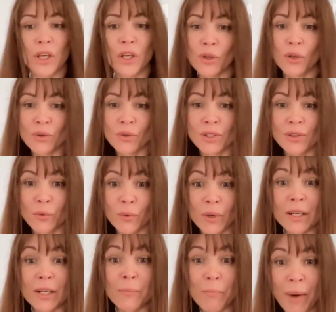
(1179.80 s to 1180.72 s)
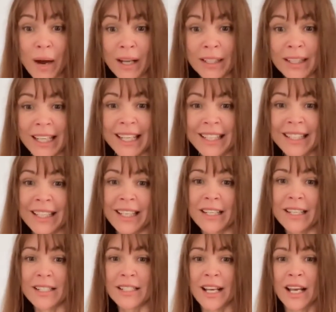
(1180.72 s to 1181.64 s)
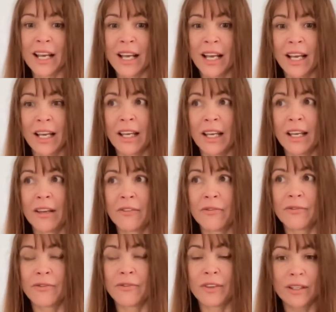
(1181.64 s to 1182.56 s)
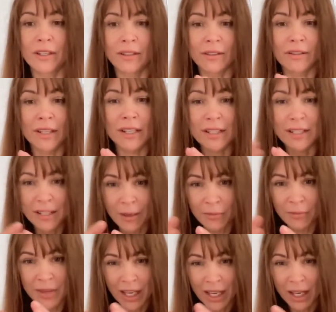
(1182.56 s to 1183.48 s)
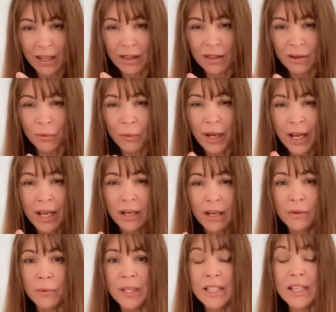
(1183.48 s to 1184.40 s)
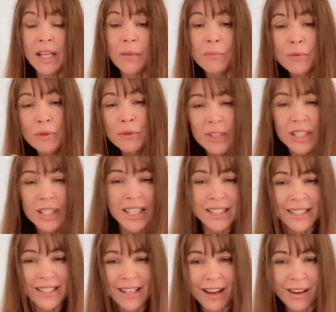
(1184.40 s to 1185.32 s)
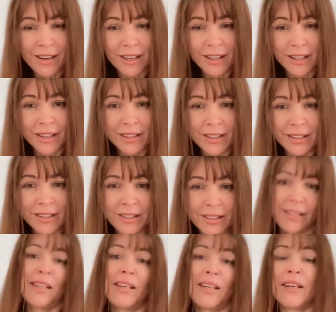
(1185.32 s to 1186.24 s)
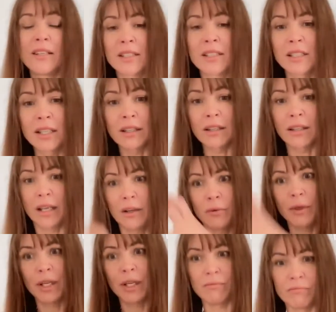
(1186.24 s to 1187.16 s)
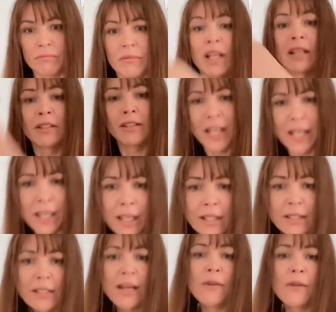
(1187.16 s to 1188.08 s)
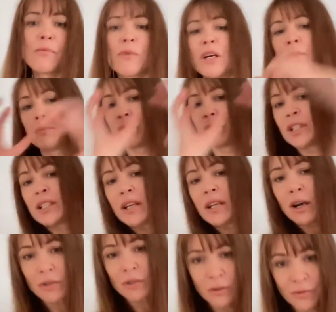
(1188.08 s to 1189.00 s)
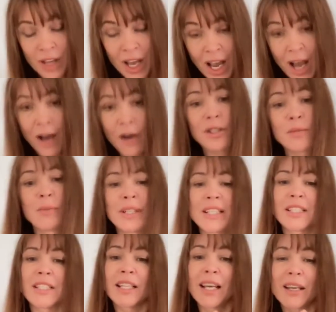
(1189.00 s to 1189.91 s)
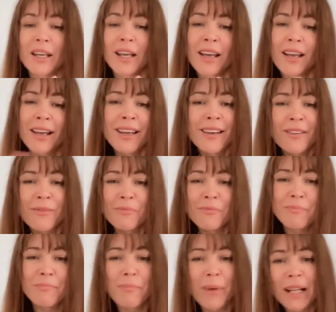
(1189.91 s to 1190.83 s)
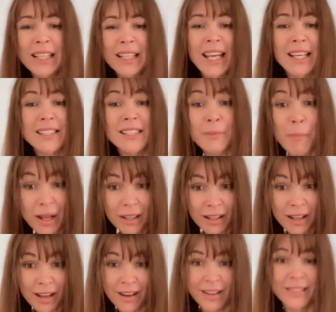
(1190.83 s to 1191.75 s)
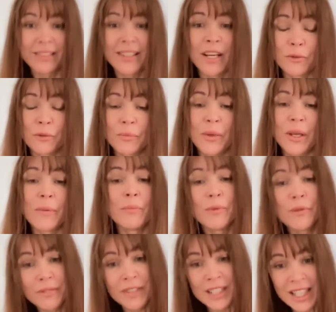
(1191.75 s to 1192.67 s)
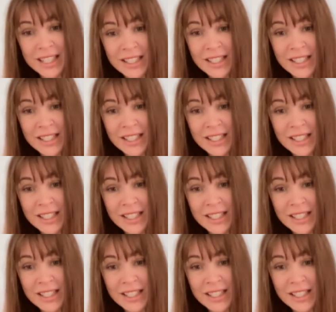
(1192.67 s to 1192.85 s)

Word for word: we use the word palikt is if uh, there's something in the way and we say move it aside. Yeah, it's not like we take it somewhere and put it out of the house, but it's like paliet mala. That would be move it